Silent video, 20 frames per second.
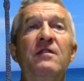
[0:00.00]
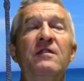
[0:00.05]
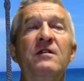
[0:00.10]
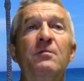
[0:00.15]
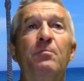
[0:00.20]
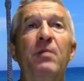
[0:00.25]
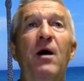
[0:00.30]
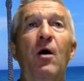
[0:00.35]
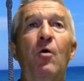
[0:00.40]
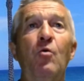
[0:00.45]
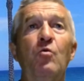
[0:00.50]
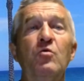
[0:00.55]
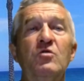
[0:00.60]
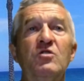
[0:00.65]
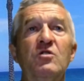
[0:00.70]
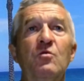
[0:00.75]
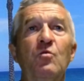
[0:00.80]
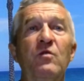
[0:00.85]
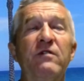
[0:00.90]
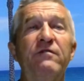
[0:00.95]
poles
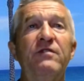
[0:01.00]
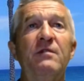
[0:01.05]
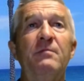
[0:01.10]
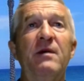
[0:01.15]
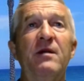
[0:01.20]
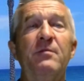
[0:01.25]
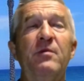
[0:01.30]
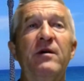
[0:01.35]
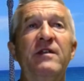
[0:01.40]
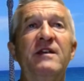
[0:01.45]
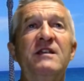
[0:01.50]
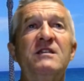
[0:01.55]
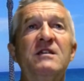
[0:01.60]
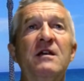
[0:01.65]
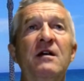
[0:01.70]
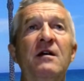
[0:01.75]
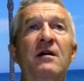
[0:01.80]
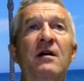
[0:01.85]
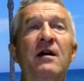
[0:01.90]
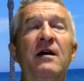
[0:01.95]
with the motorbike. These
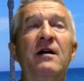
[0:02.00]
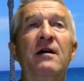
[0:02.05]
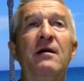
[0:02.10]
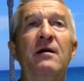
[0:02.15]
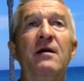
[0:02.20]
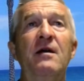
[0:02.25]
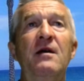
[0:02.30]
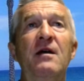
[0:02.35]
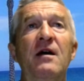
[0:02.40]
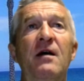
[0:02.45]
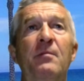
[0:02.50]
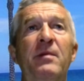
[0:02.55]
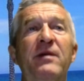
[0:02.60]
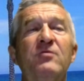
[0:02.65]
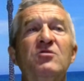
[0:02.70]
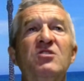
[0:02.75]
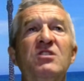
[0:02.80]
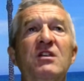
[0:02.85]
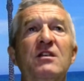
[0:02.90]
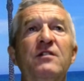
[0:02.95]
are about
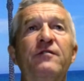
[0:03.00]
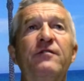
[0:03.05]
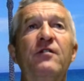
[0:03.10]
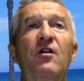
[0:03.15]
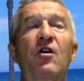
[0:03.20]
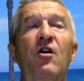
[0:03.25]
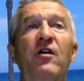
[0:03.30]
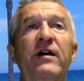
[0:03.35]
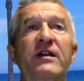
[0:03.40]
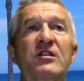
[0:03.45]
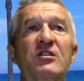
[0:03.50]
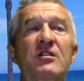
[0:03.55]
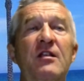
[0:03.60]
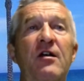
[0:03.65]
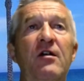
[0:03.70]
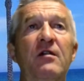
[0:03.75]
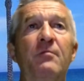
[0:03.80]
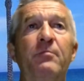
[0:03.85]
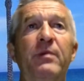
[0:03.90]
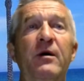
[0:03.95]
6 foot high
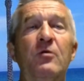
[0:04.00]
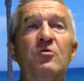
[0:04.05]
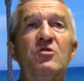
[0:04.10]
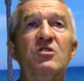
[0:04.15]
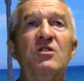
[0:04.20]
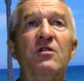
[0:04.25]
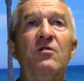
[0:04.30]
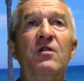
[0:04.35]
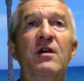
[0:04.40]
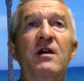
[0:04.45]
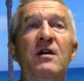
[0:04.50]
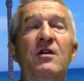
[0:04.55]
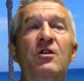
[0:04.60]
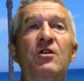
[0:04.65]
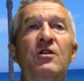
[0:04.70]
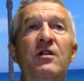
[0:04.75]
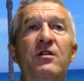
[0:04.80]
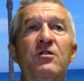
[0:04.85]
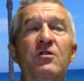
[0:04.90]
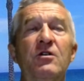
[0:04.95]
slalom poles, so
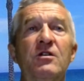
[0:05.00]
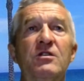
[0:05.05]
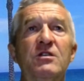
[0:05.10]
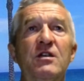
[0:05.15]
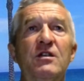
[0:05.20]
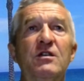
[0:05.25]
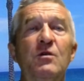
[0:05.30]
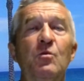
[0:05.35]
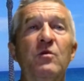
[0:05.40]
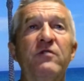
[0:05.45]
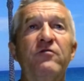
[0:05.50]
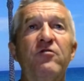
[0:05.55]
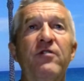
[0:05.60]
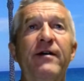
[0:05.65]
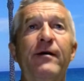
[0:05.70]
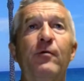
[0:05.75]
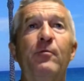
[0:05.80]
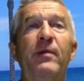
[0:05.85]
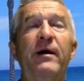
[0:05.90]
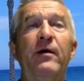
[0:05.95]
you could touch it with your
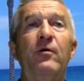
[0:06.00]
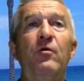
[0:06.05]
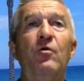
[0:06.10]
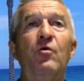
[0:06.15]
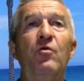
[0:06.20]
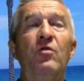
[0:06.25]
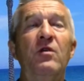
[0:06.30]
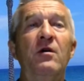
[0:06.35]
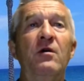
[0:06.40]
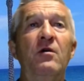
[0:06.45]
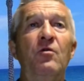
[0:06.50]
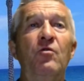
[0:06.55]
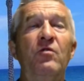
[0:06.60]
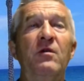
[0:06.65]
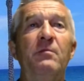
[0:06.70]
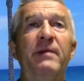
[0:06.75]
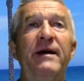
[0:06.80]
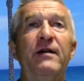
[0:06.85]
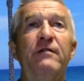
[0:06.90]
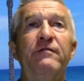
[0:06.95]
elbow or the
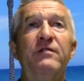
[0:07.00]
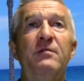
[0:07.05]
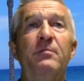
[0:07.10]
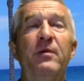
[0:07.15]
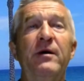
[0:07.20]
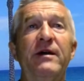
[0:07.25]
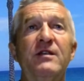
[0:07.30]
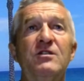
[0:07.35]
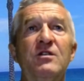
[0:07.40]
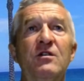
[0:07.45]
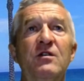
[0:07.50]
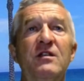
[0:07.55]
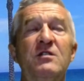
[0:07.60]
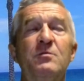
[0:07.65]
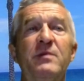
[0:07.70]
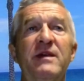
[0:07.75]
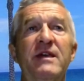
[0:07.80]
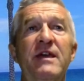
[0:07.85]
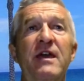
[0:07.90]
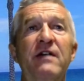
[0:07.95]
back of the bike, so you have to
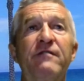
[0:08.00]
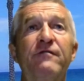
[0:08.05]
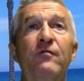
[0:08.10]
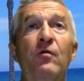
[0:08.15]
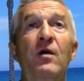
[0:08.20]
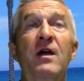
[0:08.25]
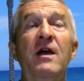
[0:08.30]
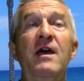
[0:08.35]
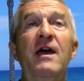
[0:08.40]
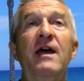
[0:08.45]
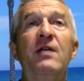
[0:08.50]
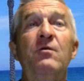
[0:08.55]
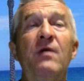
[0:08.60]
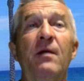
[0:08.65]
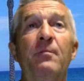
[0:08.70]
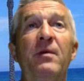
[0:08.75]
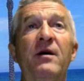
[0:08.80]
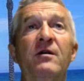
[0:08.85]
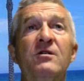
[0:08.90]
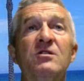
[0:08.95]
be careful. Anyway, I
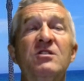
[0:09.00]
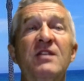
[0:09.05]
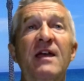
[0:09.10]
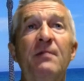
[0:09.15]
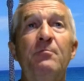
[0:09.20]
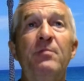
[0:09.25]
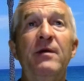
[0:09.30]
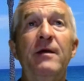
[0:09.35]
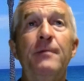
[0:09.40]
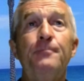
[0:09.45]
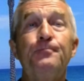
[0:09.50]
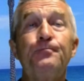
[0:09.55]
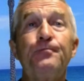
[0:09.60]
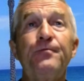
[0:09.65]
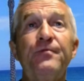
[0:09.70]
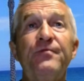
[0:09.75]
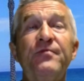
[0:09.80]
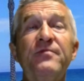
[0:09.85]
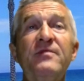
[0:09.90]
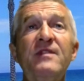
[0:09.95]
passed that bit,
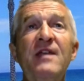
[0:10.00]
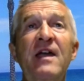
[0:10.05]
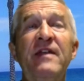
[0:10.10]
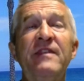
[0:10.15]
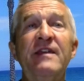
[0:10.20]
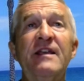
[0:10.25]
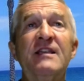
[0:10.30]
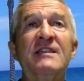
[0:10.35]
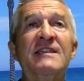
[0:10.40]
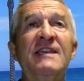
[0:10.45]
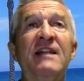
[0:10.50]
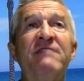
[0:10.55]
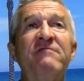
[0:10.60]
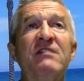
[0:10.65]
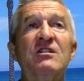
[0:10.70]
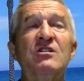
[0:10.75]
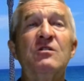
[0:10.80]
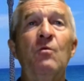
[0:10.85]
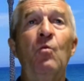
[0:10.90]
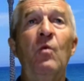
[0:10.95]
and the
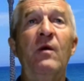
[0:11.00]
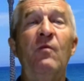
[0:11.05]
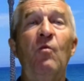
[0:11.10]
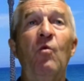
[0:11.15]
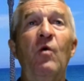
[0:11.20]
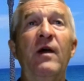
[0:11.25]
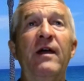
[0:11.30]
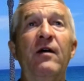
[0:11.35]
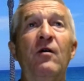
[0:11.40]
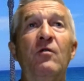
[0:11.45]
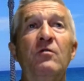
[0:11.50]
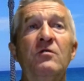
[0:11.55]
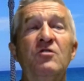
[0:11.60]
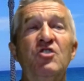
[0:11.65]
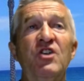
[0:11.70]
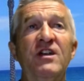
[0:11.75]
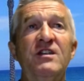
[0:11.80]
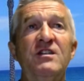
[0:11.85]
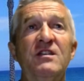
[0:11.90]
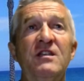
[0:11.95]
acceleration went well,
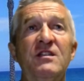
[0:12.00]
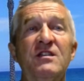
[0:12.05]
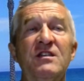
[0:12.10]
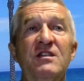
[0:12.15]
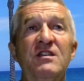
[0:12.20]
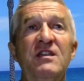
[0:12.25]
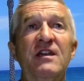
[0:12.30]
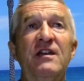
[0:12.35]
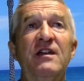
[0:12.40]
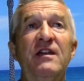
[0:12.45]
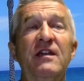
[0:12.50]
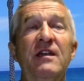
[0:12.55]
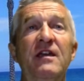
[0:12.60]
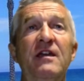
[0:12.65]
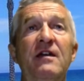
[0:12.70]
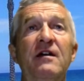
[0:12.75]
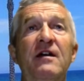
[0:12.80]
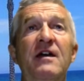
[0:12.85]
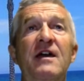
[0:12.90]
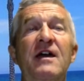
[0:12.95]
changed into second
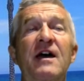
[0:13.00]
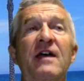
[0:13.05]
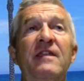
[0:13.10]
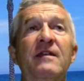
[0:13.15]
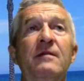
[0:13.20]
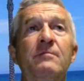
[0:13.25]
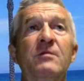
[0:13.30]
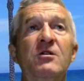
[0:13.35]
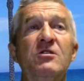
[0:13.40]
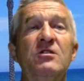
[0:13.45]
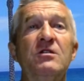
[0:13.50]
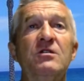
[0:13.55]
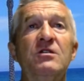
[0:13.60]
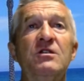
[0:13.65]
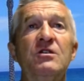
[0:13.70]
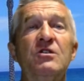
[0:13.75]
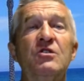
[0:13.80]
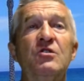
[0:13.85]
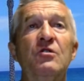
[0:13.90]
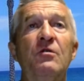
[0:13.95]
gear, and an emergency
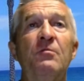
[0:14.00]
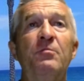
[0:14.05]
stop,